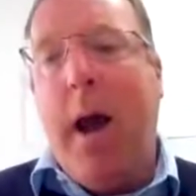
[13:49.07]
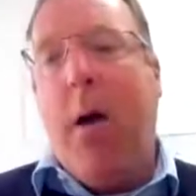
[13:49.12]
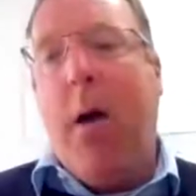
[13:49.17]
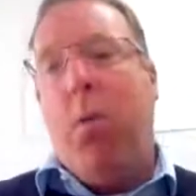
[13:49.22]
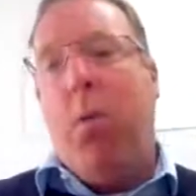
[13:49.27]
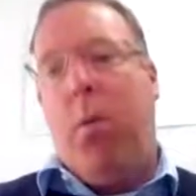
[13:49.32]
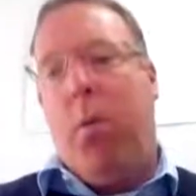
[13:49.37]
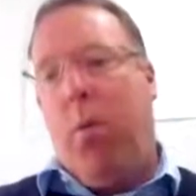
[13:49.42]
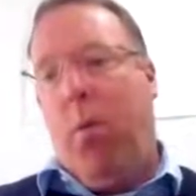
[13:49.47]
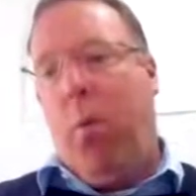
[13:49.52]

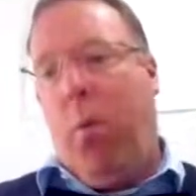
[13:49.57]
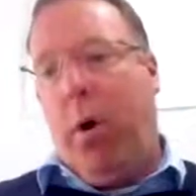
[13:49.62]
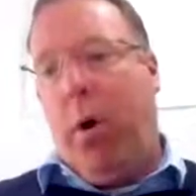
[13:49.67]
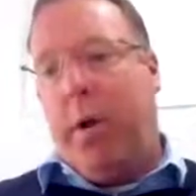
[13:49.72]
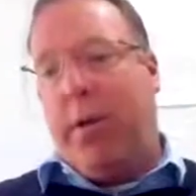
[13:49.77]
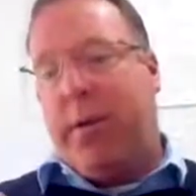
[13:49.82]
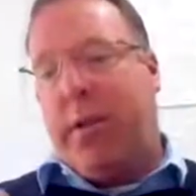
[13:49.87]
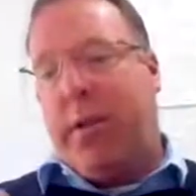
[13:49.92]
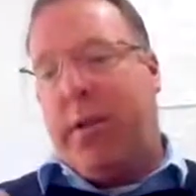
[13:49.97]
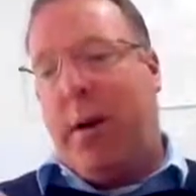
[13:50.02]
Now,
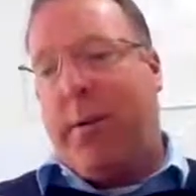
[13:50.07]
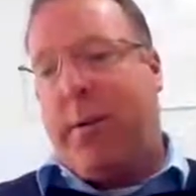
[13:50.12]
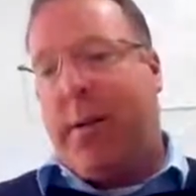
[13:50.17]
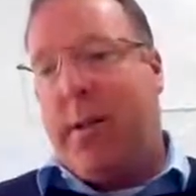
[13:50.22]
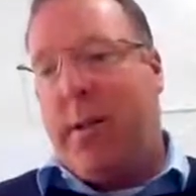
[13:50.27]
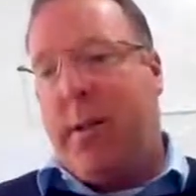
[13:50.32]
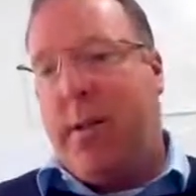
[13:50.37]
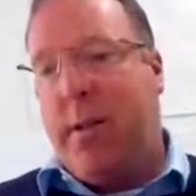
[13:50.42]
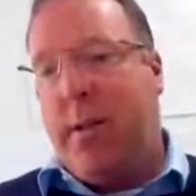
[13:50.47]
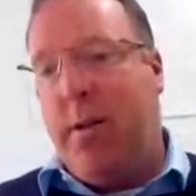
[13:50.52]
what you're
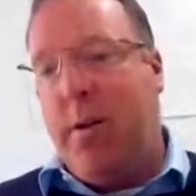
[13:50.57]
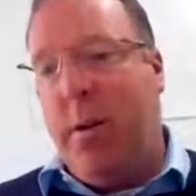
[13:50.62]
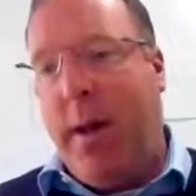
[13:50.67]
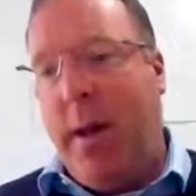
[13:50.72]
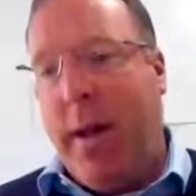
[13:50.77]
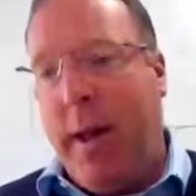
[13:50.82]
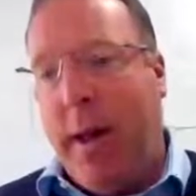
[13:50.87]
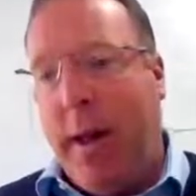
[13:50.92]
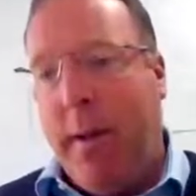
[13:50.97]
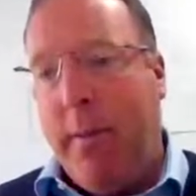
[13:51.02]
starting to do
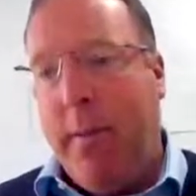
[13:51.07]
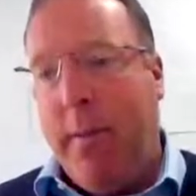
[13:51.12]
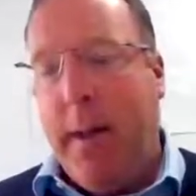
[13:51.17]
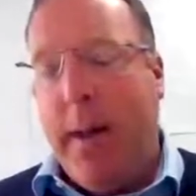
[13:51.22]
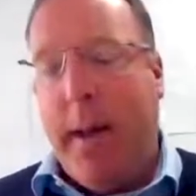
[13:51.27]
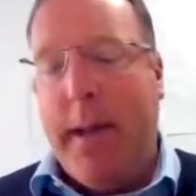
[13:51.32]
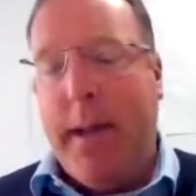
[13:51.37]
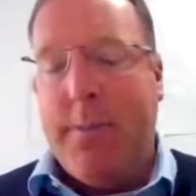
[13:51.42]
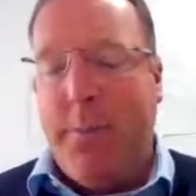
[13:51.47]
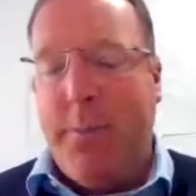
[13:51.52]
here
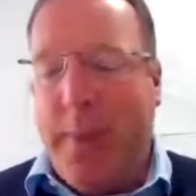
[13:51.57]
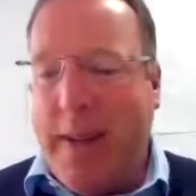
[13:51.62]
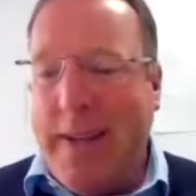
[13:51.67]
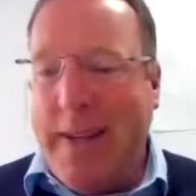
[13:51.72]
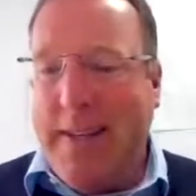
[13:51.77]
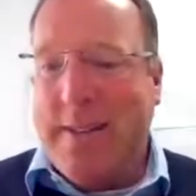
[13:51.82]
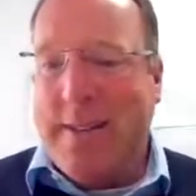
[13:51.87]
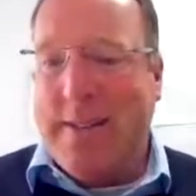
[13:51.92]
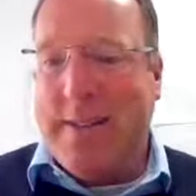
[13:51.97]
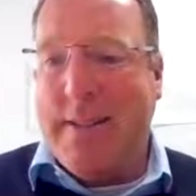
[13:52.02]
is
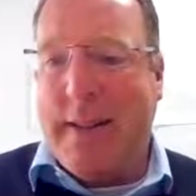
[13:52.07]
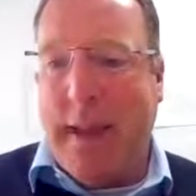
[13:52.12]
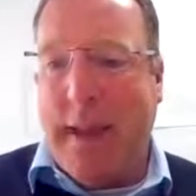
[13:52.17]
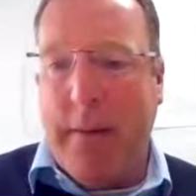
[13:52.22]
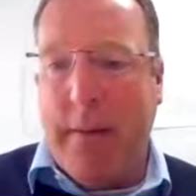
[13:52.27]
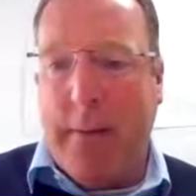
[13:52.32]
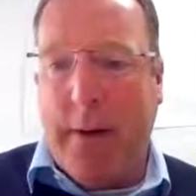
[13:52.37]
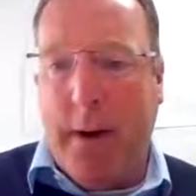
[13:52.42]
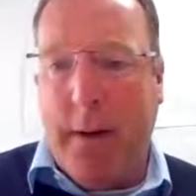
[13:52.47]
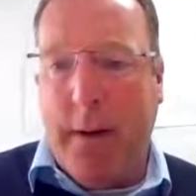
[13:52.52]
piece
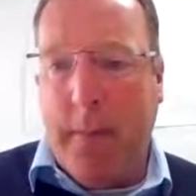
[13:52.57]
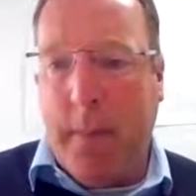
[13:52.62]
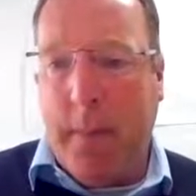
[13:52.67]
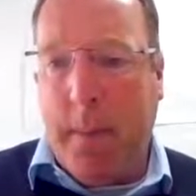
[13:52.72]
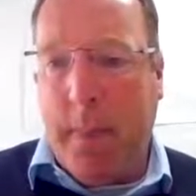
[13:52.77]
together